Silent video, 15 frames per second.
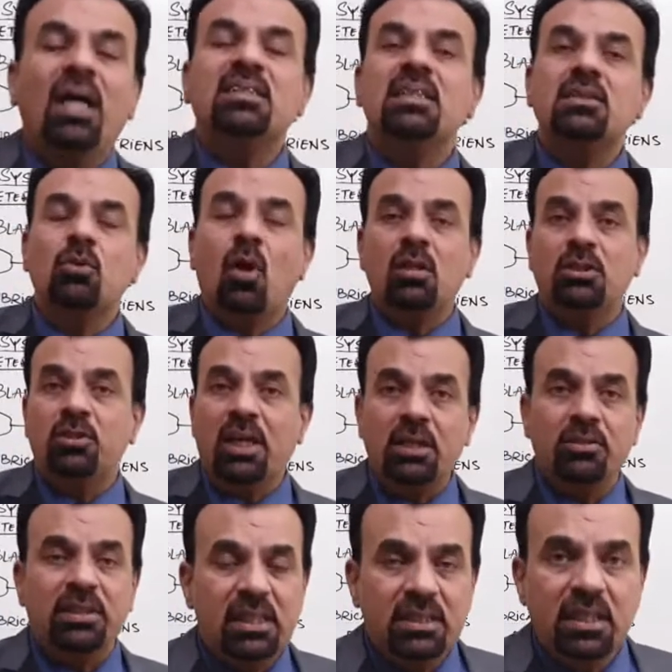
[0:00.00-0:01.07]
is it called
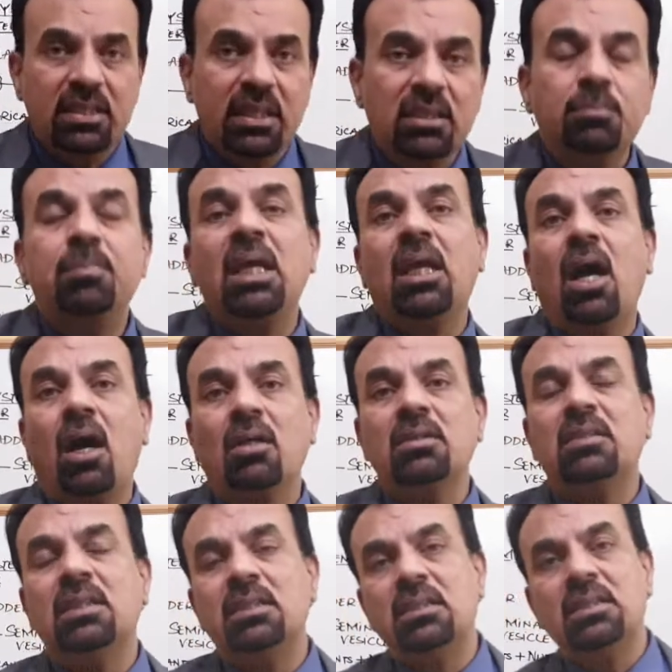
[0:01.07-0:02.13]
urinogenital duct? Because
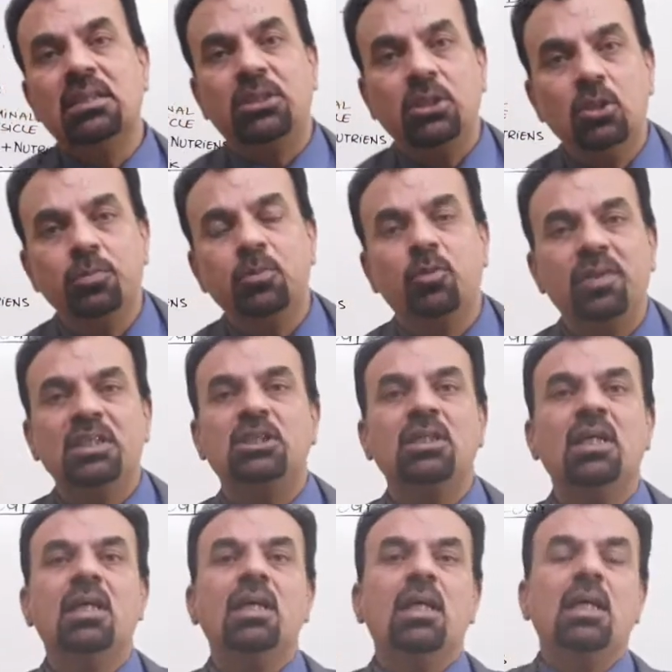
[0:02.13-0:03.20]
this is the tube through which
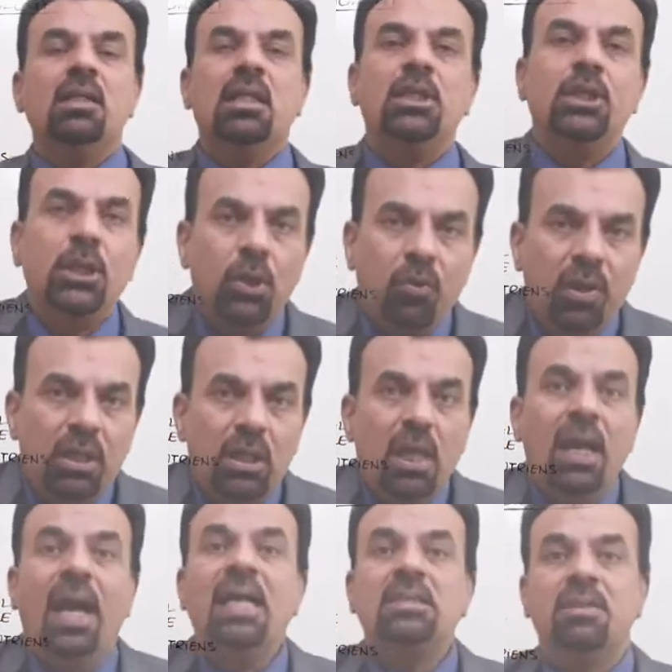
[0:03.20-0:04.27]
the urine as